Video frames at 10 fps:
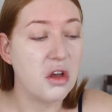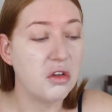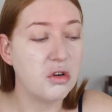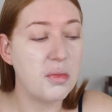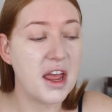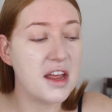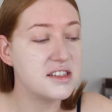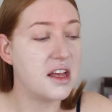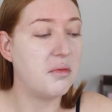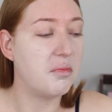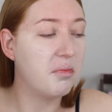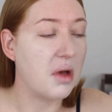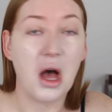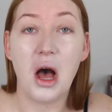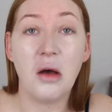Threw my hands up,
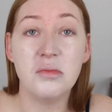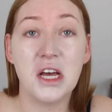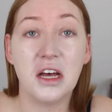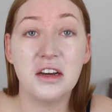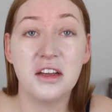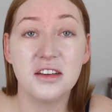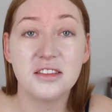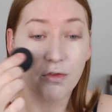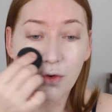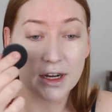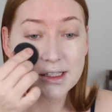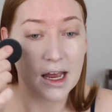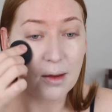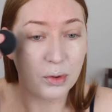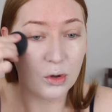I'm done. For
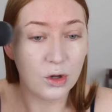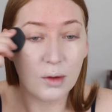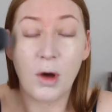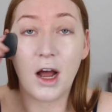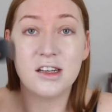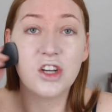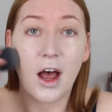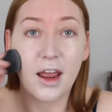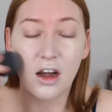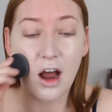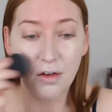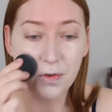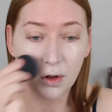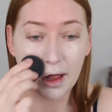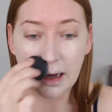example, my diet. I
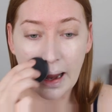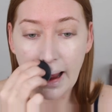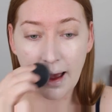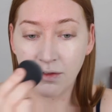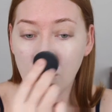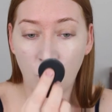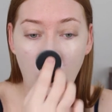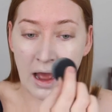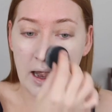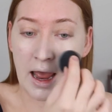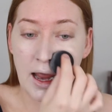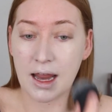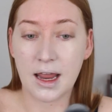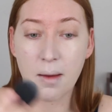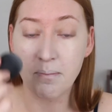feel like I have quite
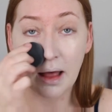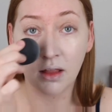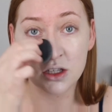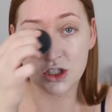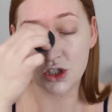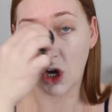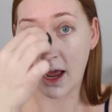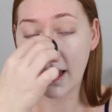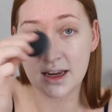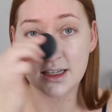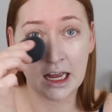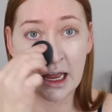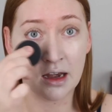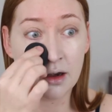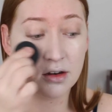a balanced diet,
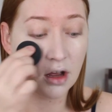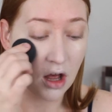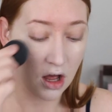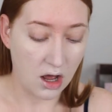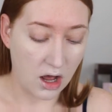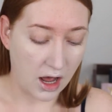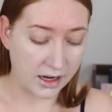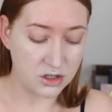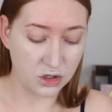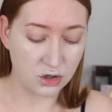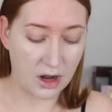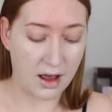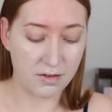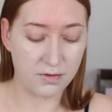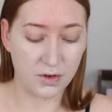and I do
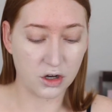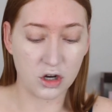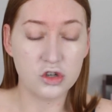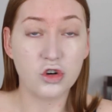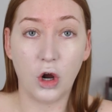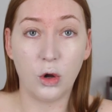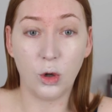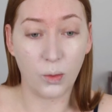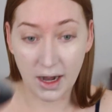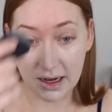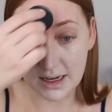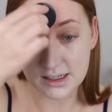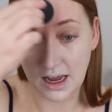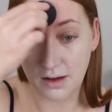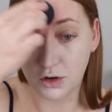have control when I need
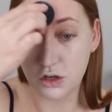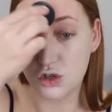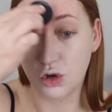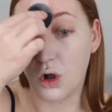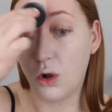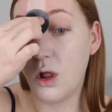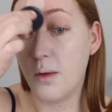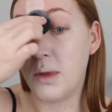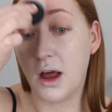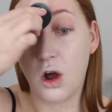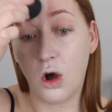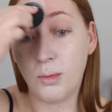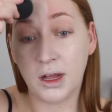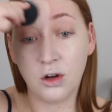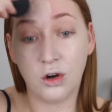to have control, but oh
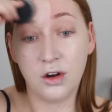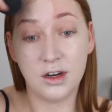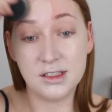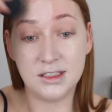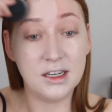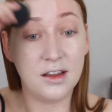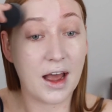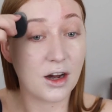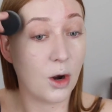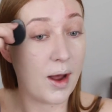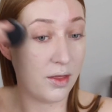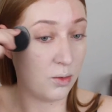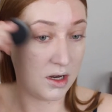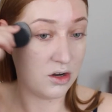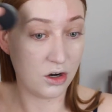my god, didn't that go out the
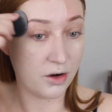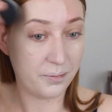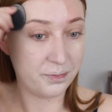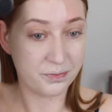window?